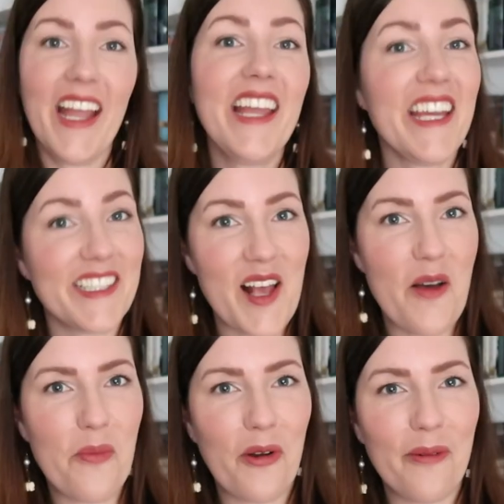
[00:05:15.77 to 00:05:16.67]
And yes,
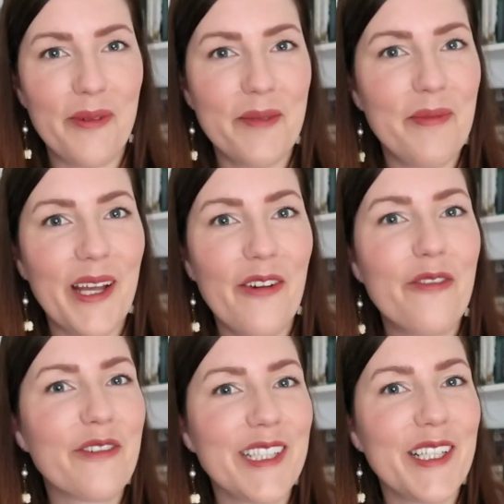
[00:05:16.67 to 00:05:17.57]
I'll probably be
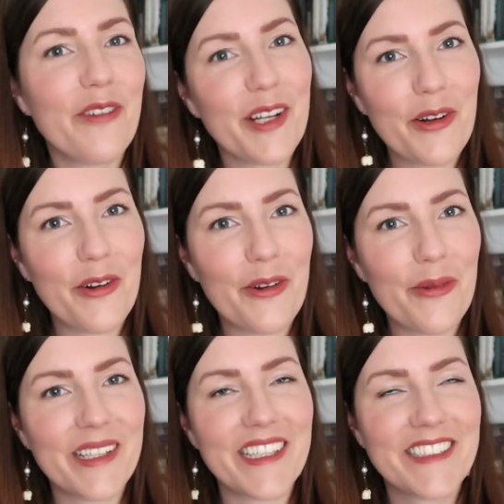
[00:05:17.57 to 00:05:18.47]
overly critical,
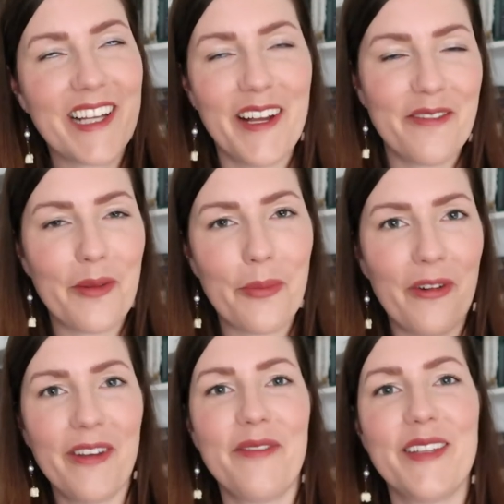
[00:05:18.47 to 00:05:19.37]
but that's kind of the
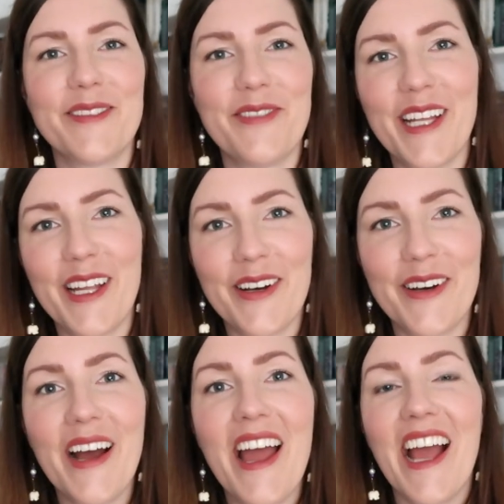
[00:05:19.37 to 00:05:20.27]
point of this video.